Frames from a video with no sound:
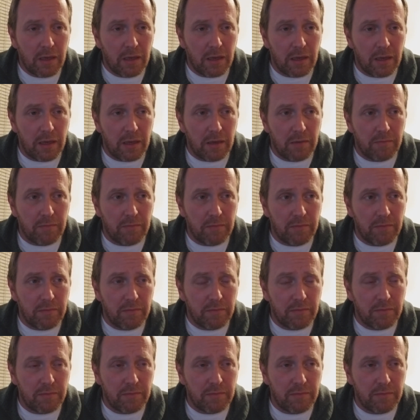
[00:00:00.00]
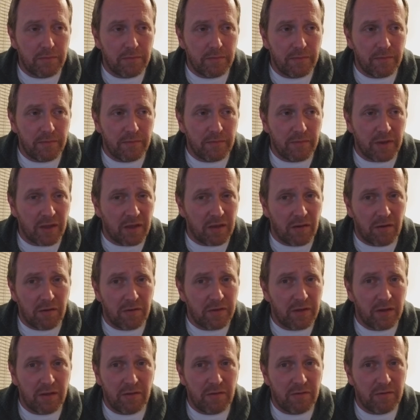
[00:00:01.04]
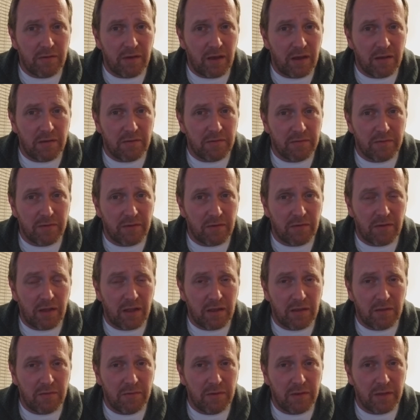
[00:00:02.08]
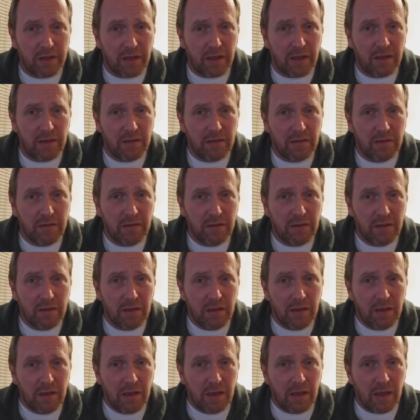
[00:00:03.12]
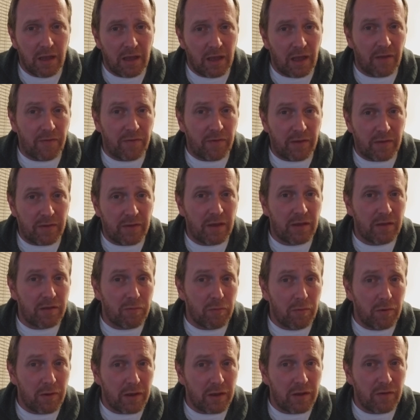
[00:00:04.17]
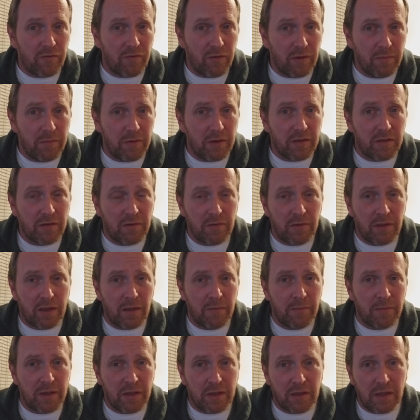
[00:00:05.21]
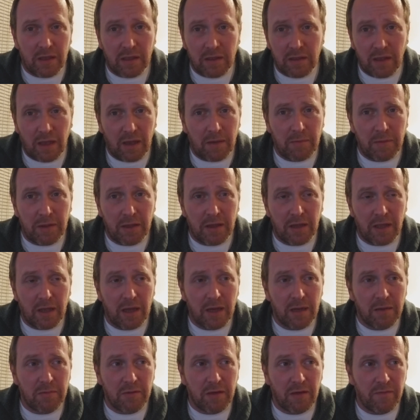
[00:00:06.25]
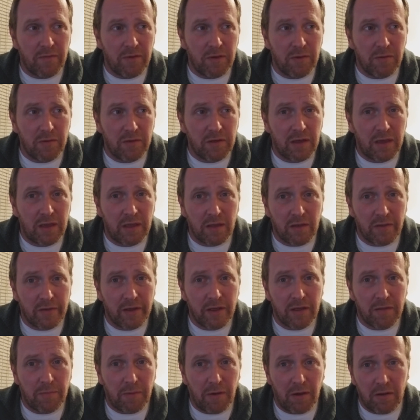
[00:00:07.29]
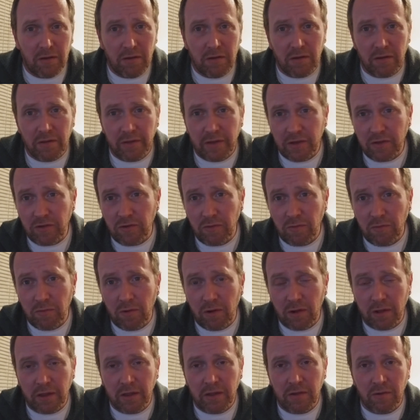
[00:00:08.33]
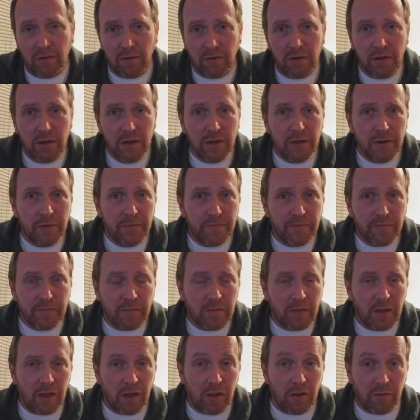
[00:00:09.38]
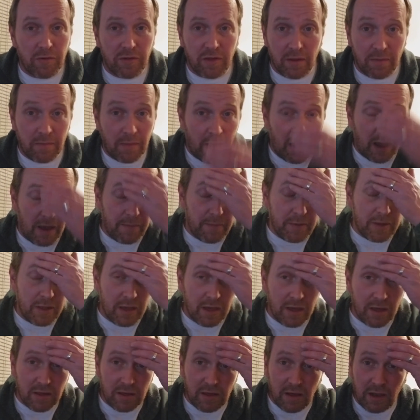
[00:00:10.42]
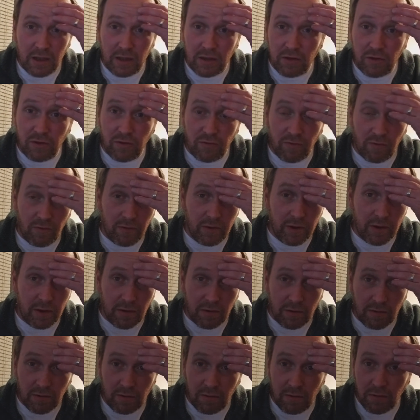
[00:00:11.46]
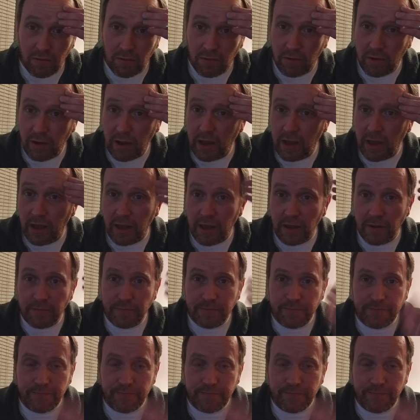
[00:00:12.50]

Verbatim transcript: Um, Guitar Center, no, they're not doing that. And I think that's what contributes to it. I mean, how many times have you seen a Les Paul that you wanted, or you know, some Ibanez like a Destroyer or a you